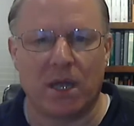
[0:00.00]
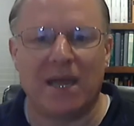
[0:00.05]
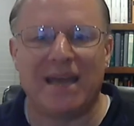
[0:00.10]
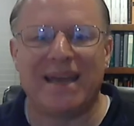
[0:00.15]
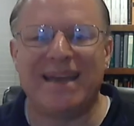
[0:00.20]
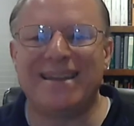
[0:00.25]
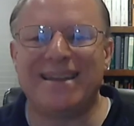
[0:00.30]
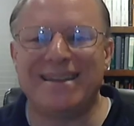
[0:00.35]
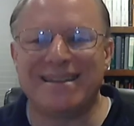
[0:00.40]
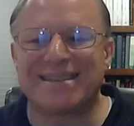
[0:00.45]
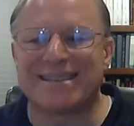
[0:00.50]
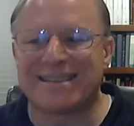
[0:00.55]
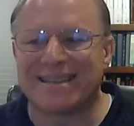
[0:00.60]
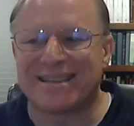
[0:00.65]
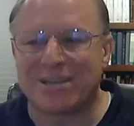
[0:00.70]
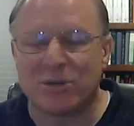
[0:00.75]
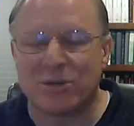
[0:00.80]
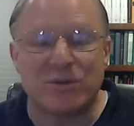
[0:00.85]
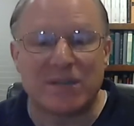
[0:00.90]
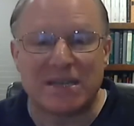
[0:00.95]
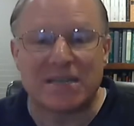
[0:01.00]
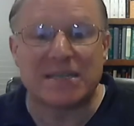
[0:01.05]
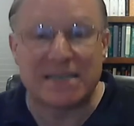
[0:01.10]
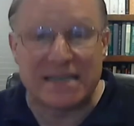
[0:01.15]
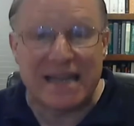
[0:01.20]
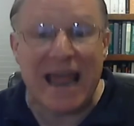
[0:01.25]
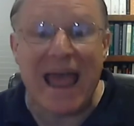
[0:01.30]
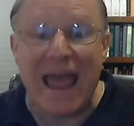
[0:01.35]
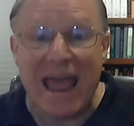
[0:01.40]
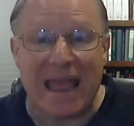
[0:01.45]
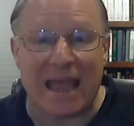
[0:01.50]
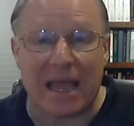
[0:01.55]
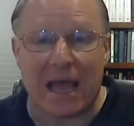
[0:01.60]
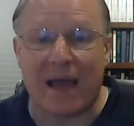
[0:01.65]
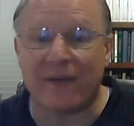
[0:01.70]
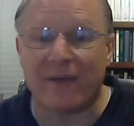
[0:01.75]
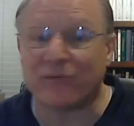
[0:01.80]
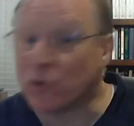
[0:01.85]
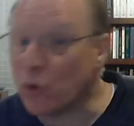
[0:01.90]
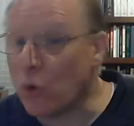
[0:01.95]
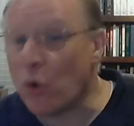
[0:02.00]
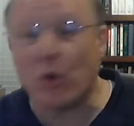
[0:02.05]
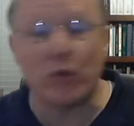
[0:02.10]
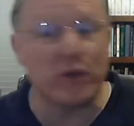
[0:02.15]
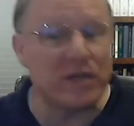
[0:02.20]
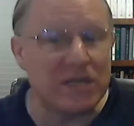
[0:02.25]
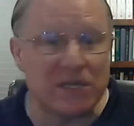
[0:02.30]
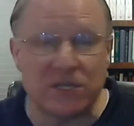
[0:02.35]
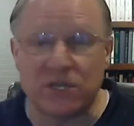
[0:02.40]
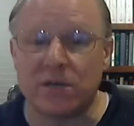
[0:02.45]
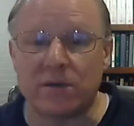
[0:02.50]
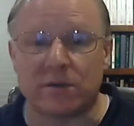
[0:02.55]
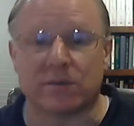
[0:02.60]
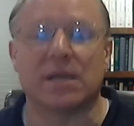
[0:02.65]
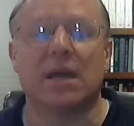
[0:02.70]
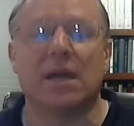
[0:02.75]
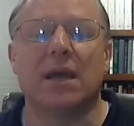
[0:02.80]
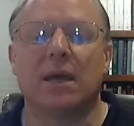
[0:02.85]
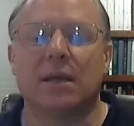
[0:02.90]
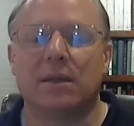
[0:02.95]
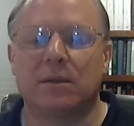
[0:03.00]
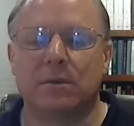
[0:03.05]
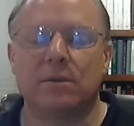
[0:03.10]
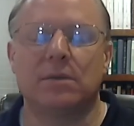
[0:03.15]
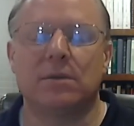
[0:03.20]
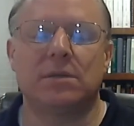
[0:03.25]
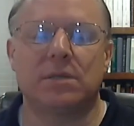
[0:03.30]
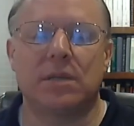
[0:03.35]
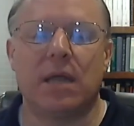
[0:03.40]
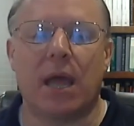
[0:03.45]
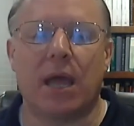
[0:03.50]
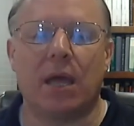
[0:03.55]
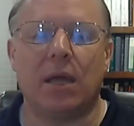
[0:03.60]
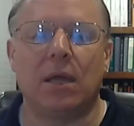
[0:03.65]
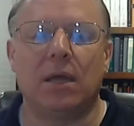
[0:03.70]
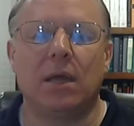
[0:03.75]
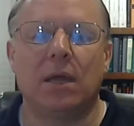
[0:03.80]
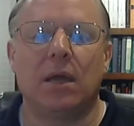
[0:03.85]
It is, to this day, after all these years, to this day,